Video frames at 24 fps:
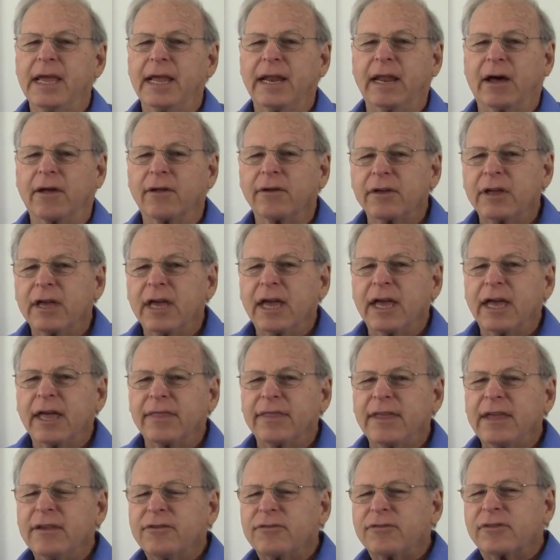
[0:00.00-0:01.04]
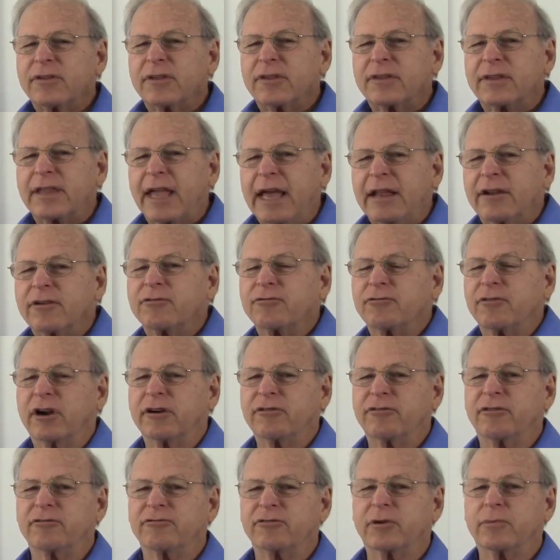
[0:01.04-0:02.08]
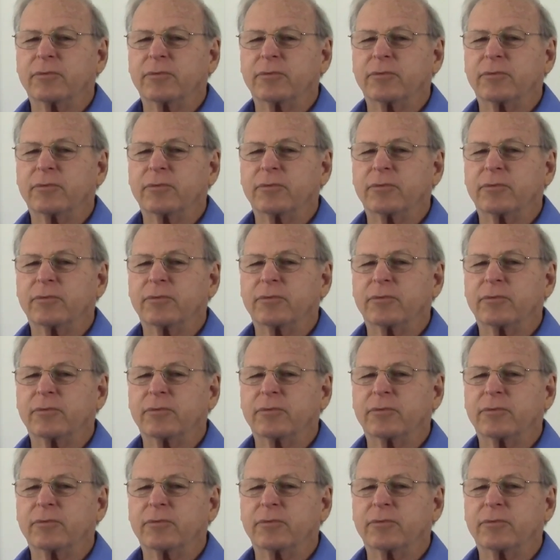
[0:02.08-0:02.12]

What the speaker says: Now, these data structures